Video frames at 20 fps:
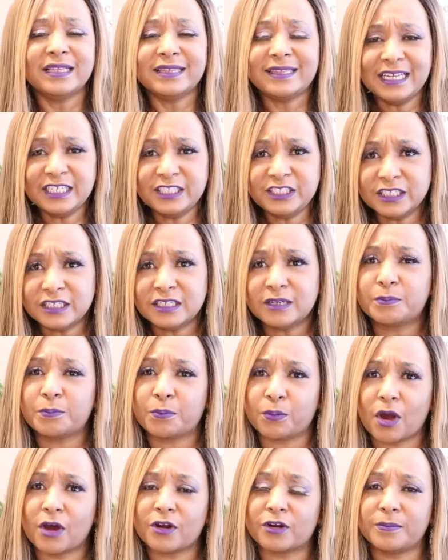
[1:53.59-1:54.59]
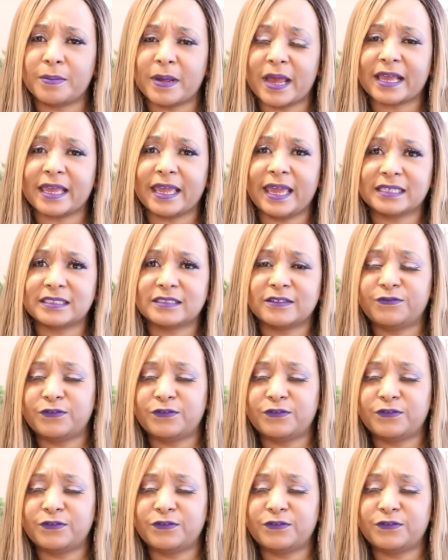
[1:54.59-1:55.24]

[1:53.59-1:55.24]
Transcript: They should have brought her back as a